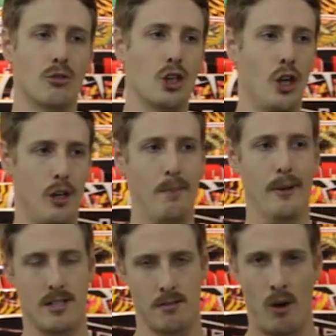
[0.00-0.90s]
You could
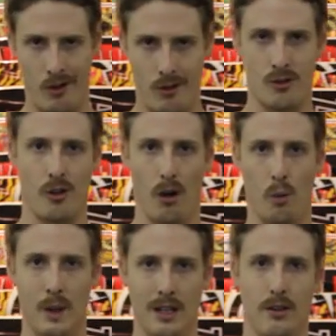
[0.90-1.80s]
put some harder Duro
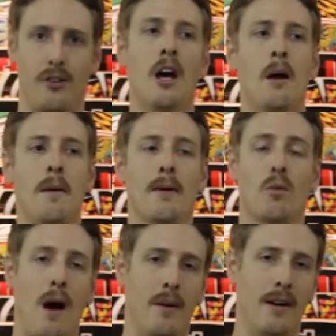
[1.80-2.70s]
wheels, maybe a
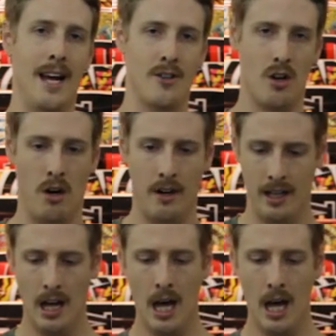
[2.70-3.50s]
rounded edge on it,